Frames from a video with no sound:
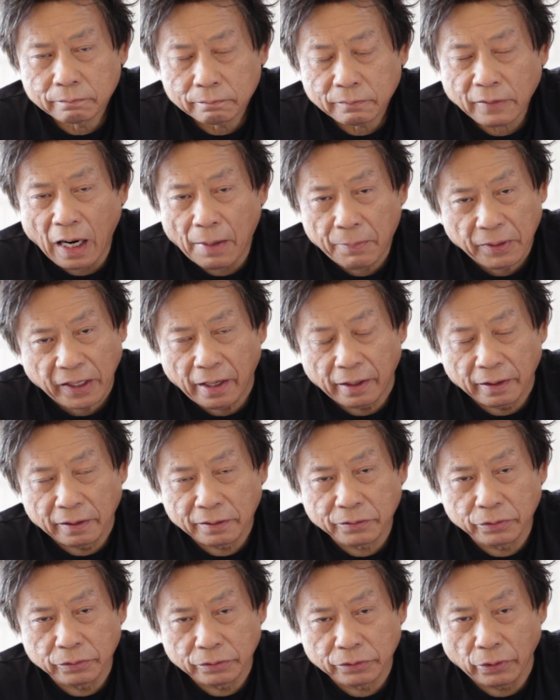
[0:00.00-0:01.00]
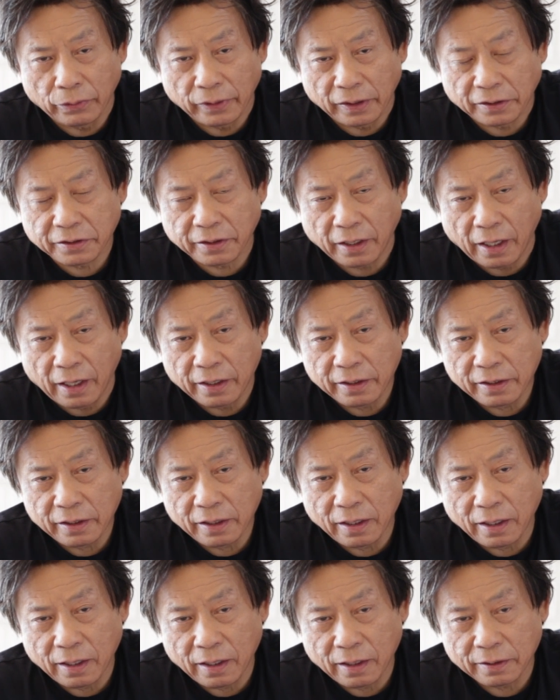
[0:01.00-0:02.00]
complicated to a certain extent.
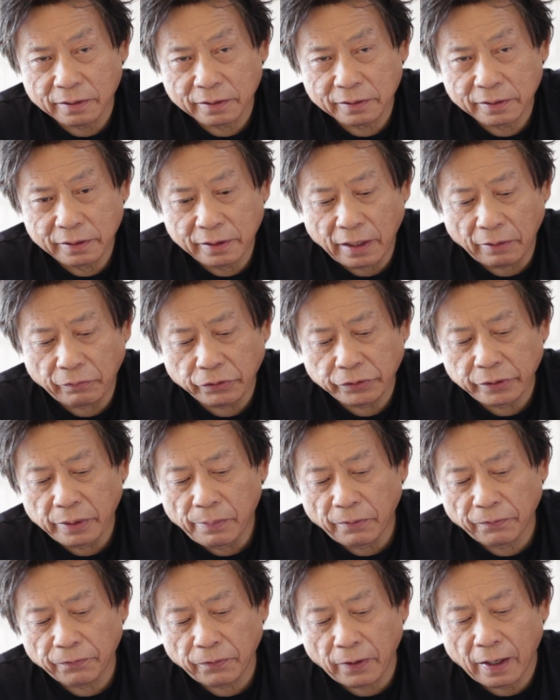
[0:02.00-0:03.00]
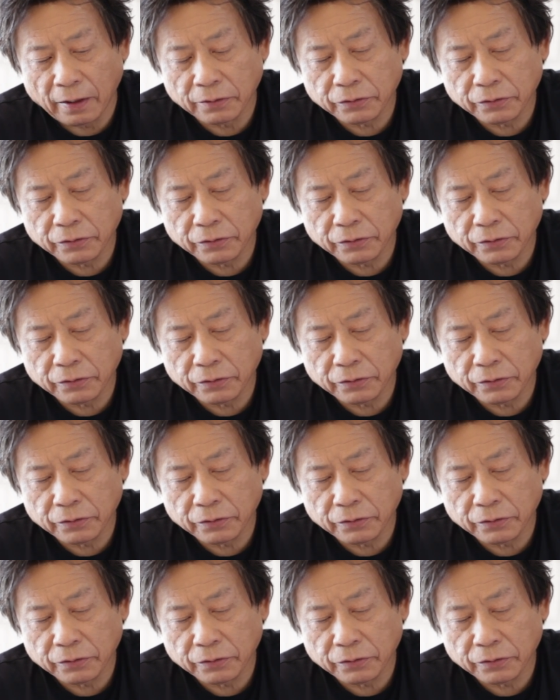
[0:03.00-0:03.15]
You have to simplify.